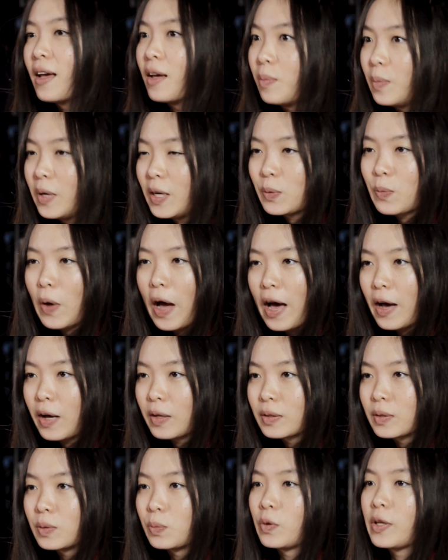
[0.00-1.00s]
Meanwhile,
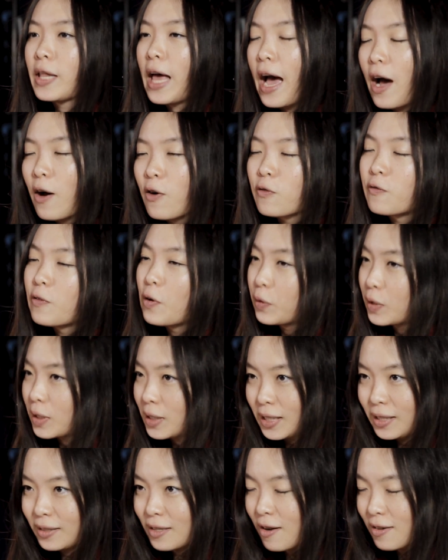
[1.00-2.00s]
without
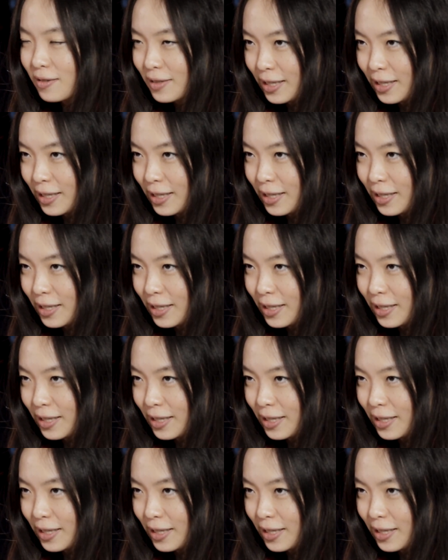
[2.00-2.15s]
focusing on